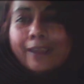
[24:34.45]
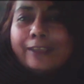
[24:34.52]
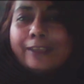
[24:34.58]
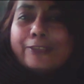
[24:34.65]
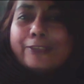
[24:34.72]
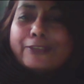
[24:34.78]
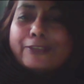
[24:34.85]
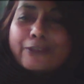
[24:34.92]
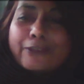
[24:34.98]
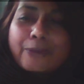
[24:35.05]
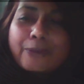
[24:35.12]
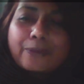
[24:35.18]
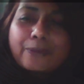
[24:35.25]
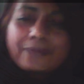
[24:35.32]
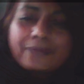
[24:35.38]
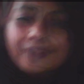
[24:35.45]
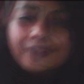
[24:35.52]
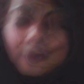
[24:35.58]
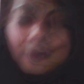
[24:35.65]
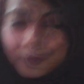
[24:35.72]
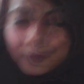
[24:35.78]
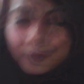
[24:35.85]
So
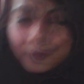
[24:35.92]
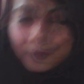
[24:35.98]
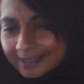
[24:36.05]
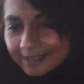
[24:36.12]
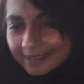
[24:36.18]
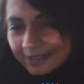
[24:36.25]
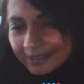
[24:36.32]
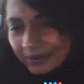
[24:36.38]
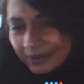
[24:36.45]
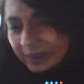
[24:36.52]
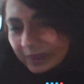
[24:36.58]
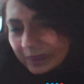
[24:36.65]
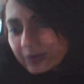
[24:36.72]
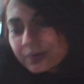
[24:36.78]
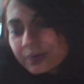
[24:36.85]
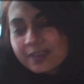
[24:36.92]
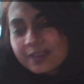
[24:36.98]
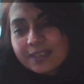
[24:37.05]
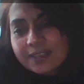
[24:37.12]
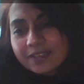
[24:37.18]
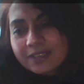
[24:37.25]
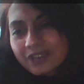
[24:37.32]
all this extreme rudeness,
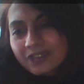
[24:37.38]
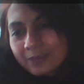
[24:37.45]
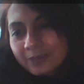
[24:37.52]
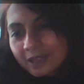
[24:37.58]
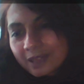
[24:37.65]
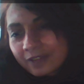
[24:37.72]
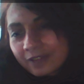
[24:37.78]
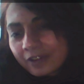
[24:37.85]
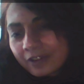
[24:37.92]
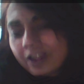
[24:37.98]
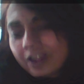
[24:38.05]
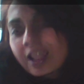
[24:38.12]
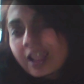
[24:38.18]
extreme evil,